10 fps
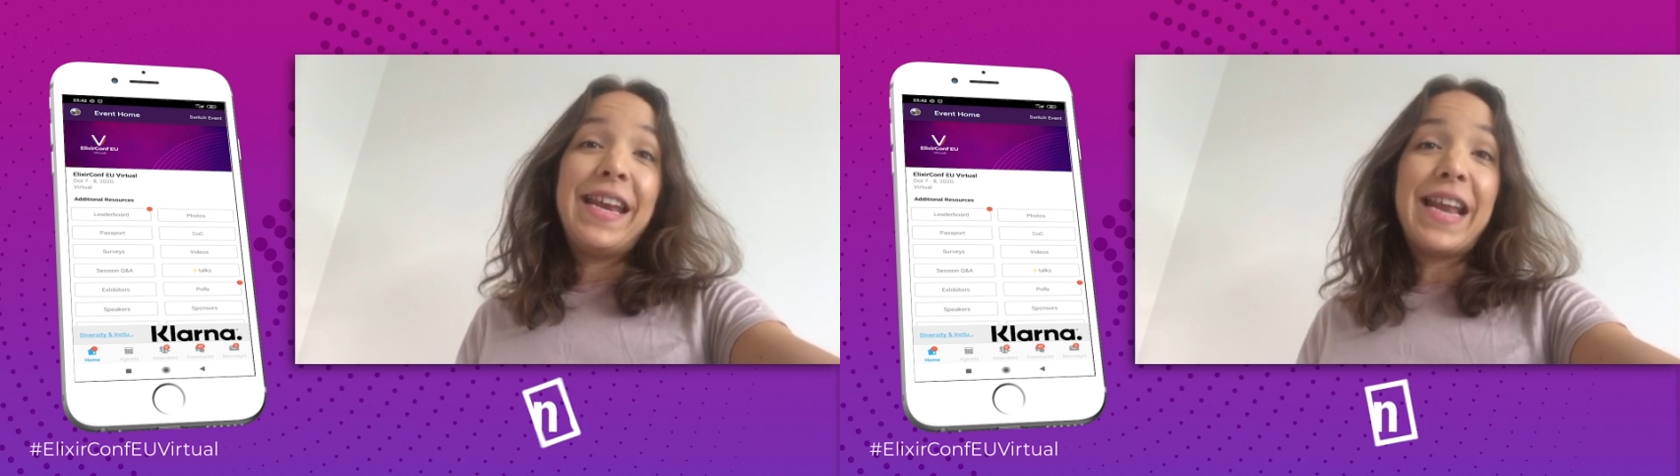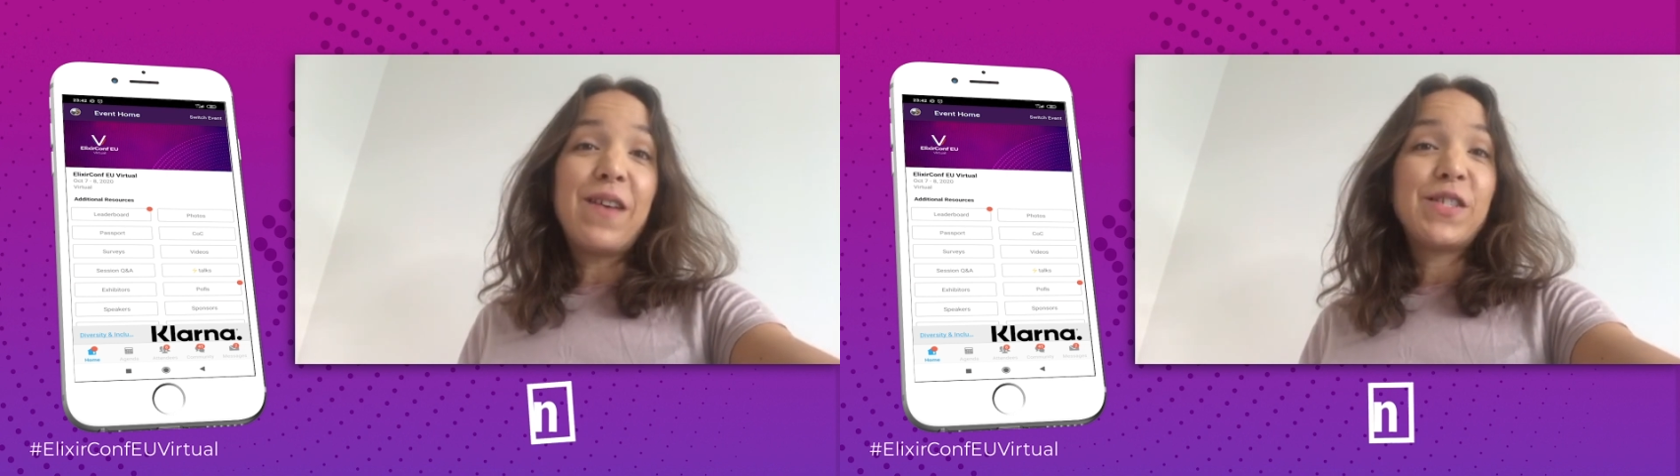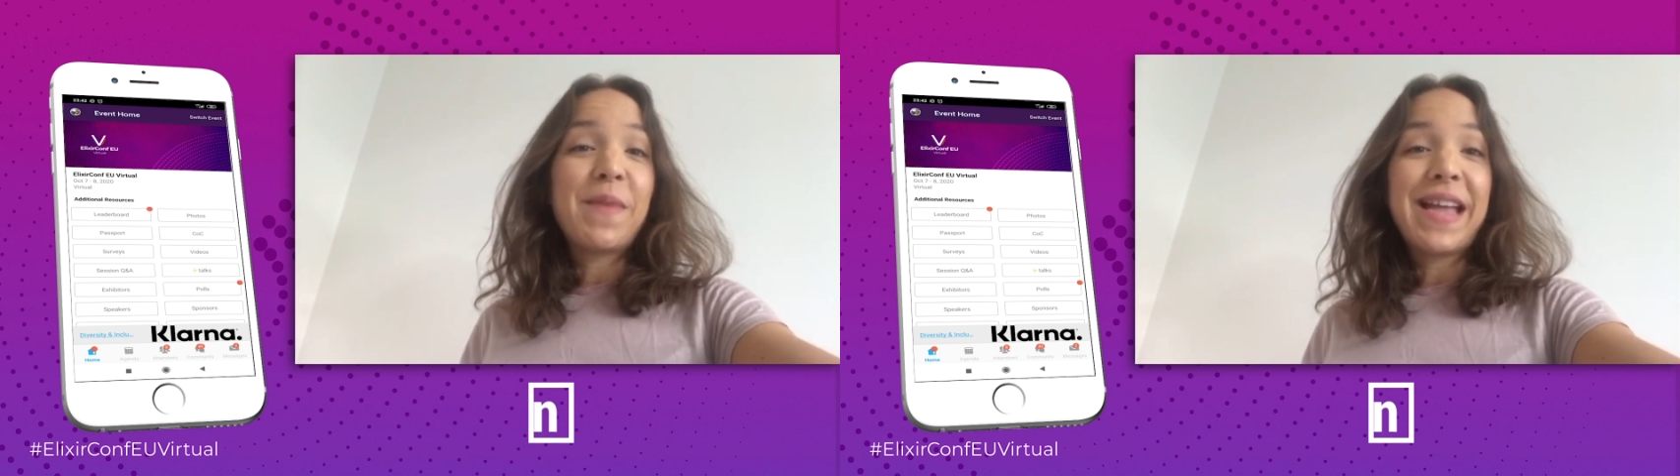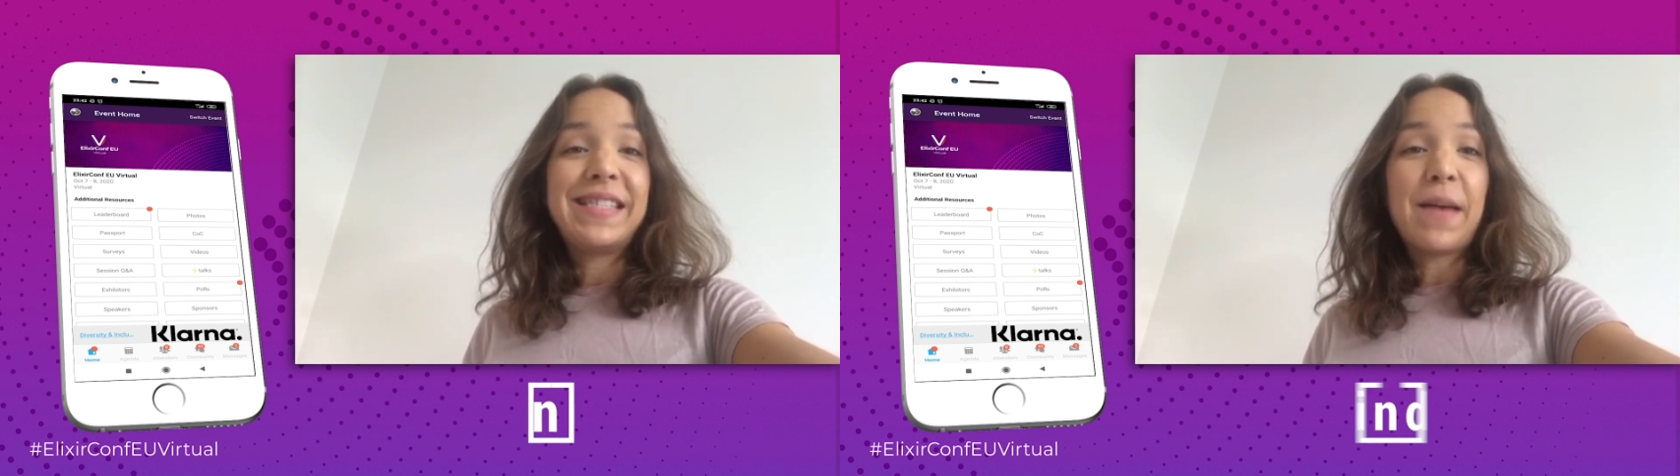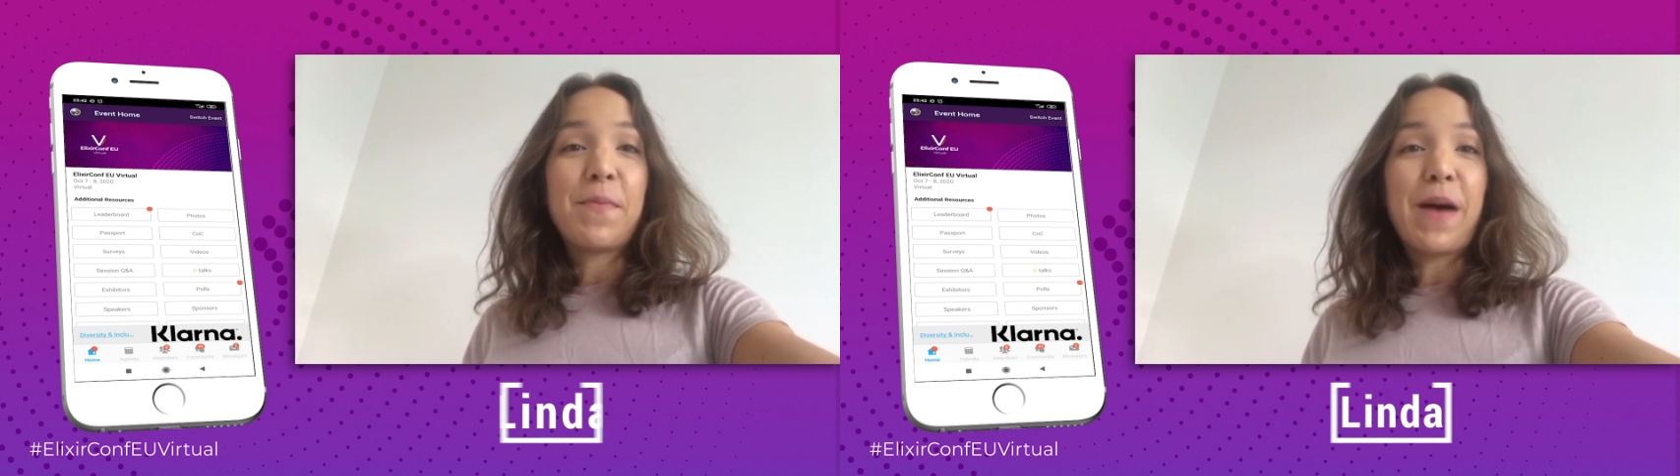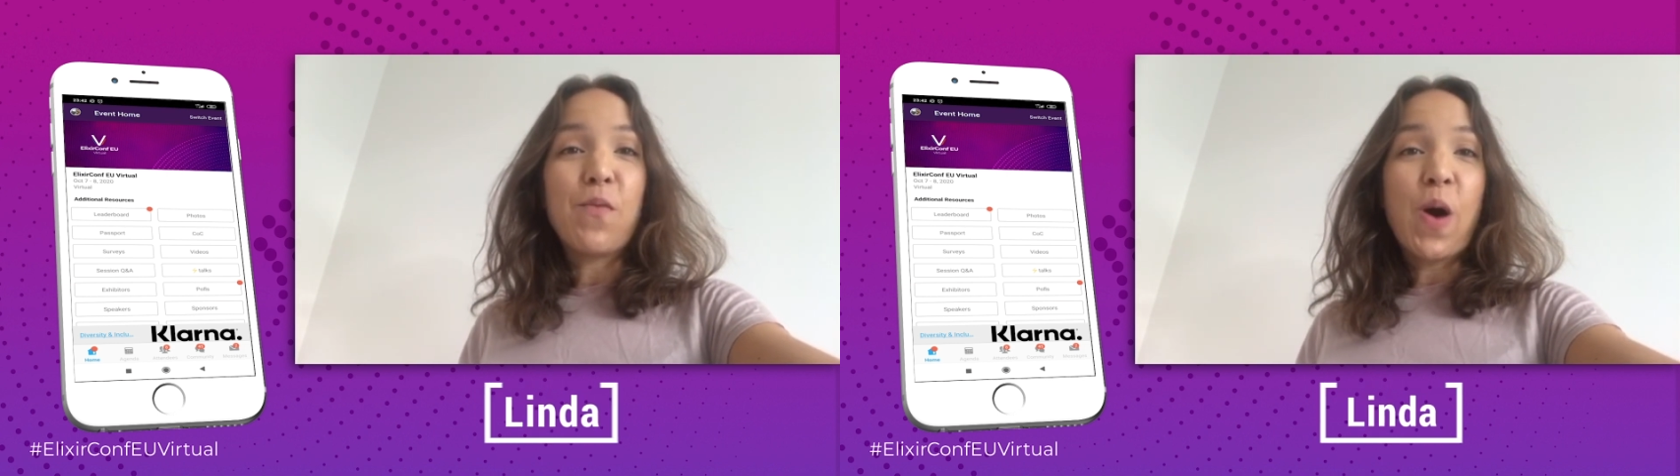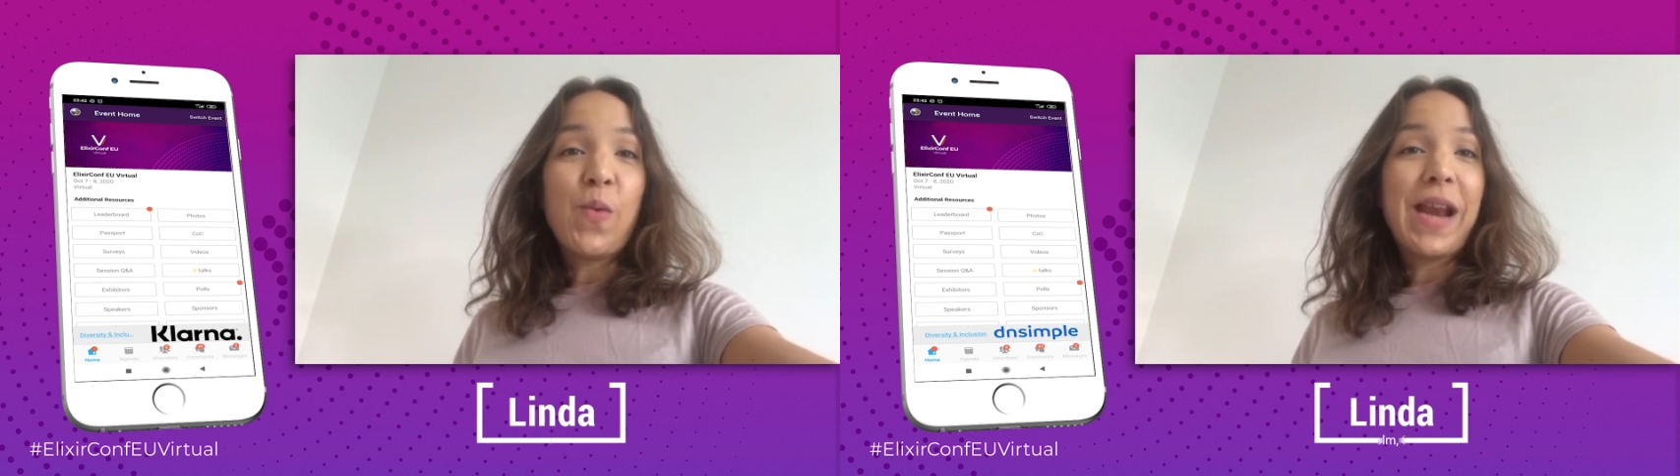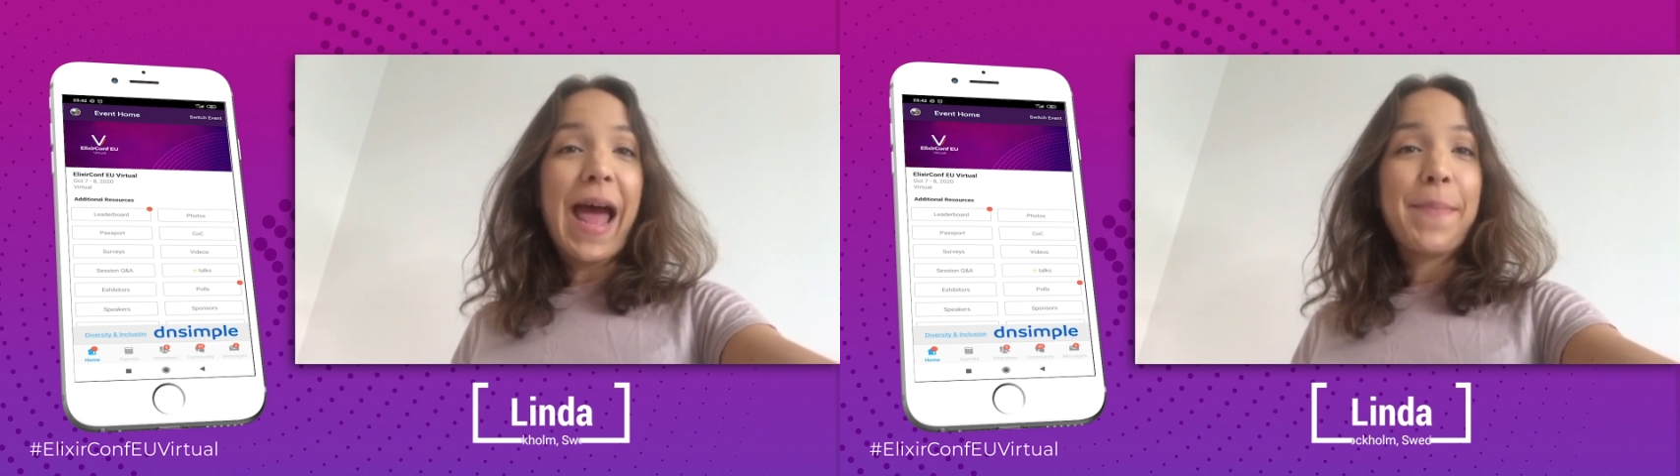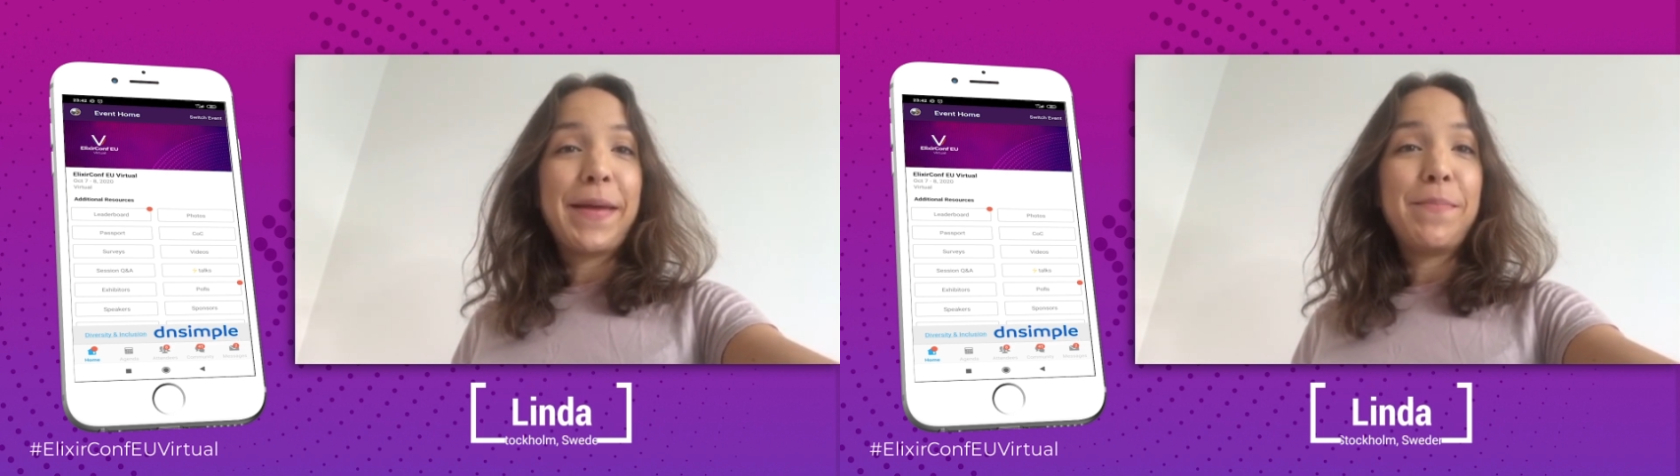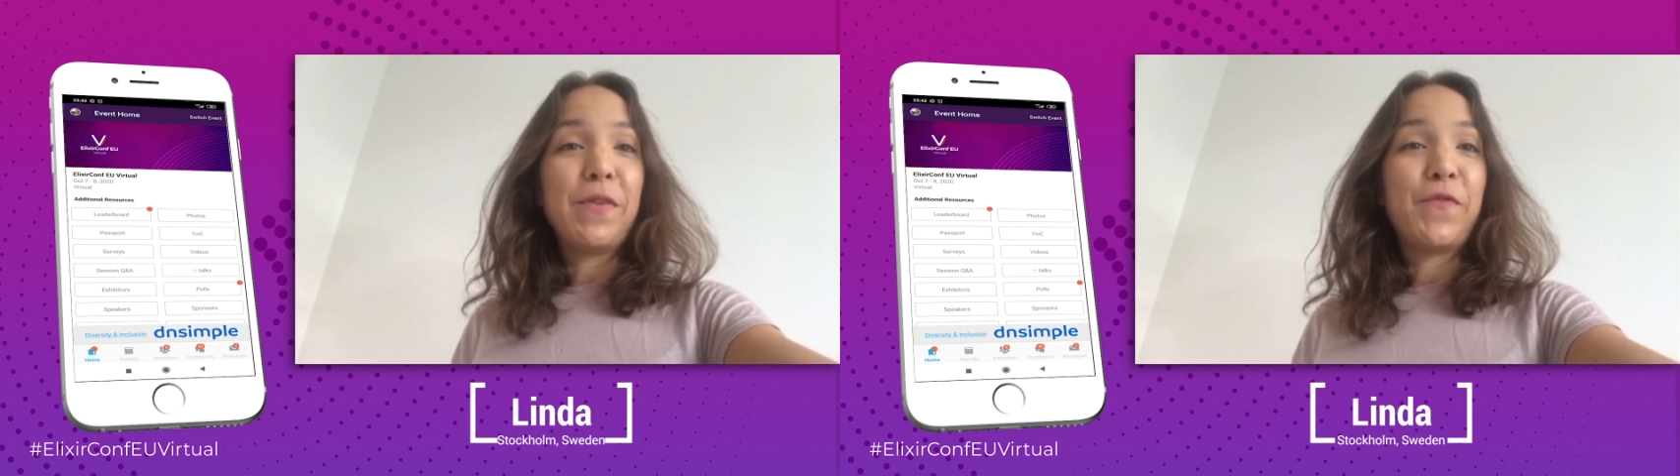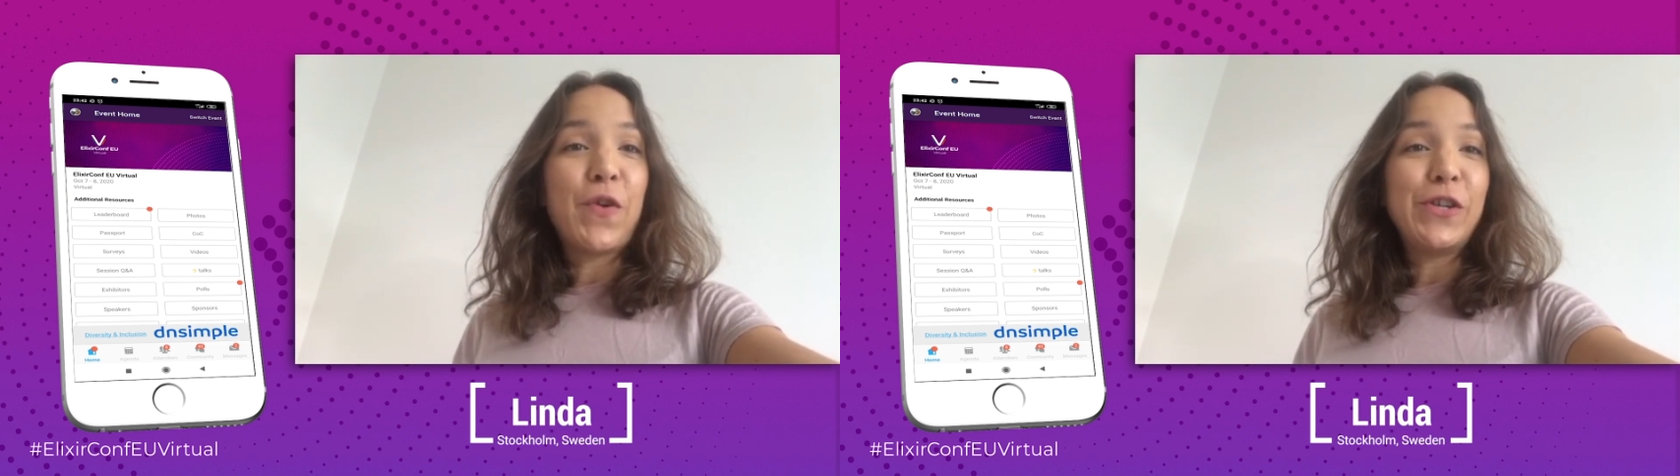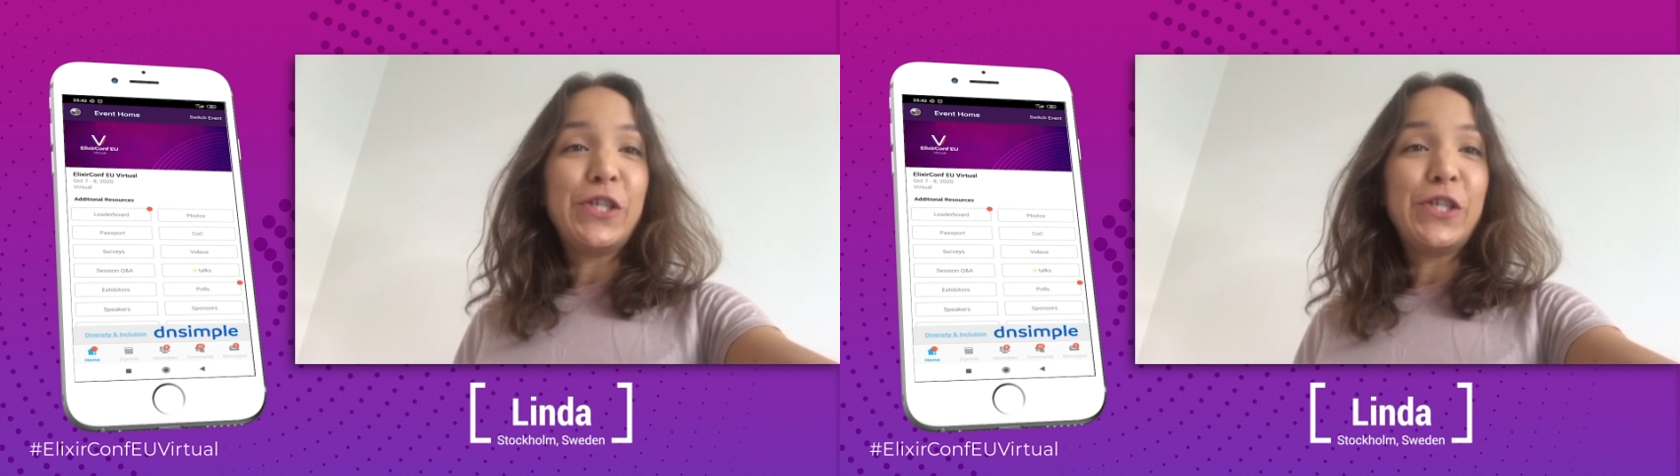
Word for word: Now, some heads up about what will happen before,